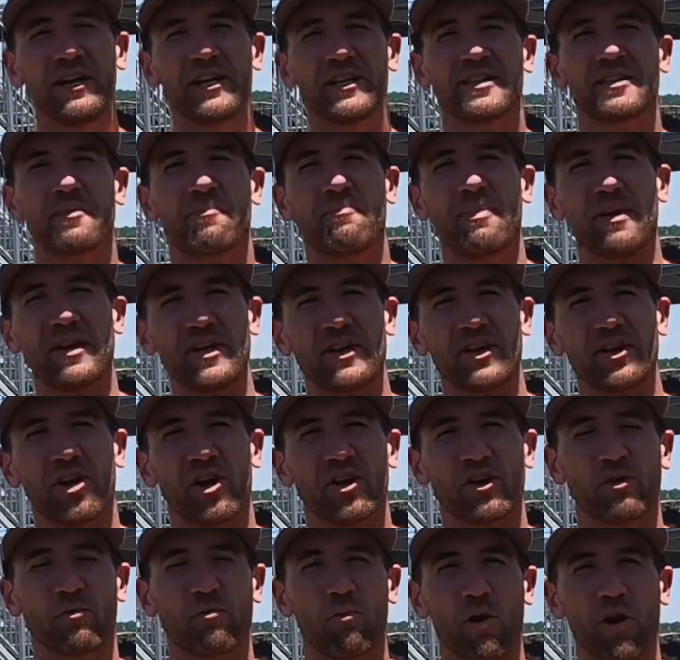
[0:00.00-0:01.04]
depending
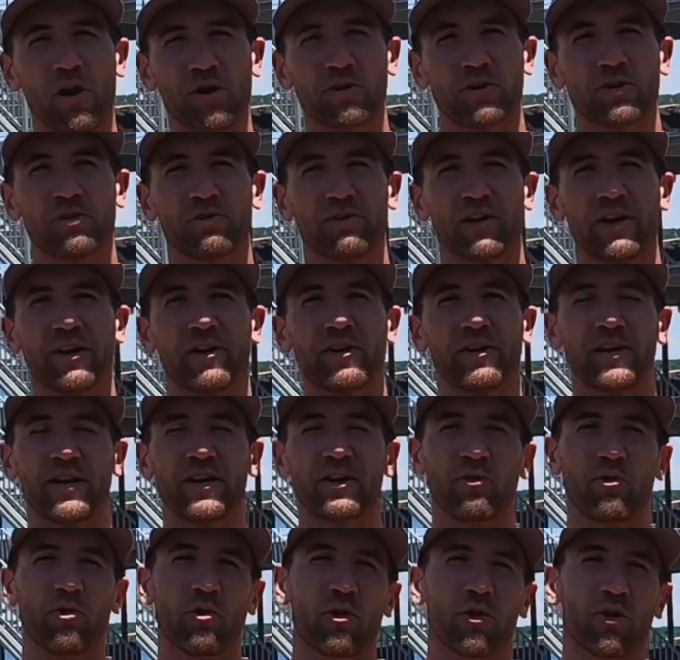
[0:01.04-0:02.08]
on the water clarity
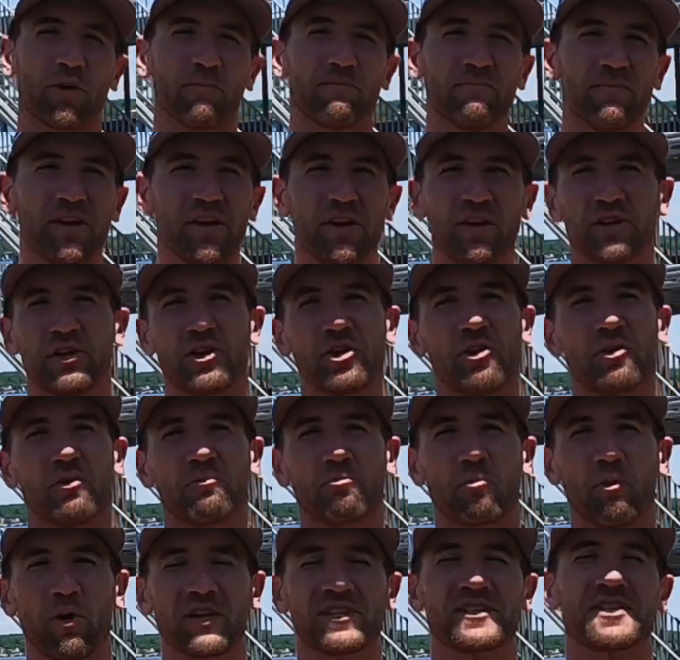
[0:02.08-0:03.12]
or
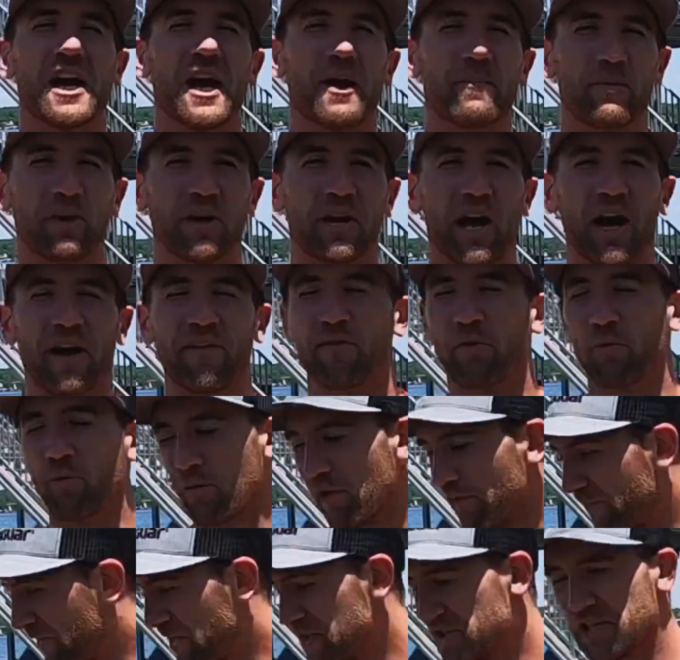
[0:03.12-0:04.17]
what type of cover
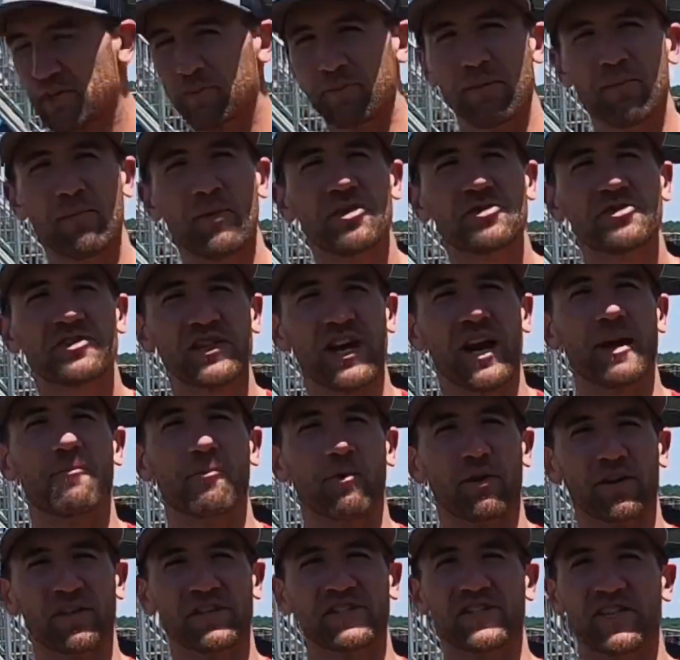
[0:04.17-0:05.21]
we're fishing. But most of the time,
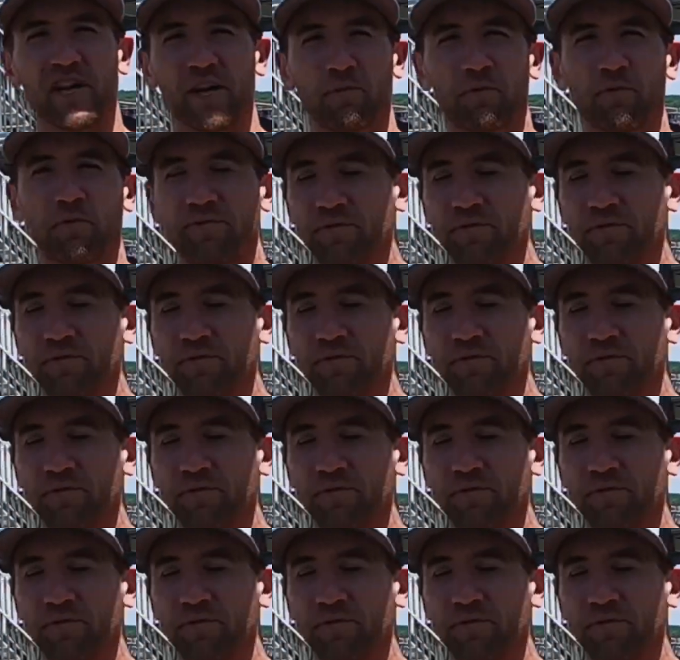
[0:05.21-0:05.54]
we're going to stick with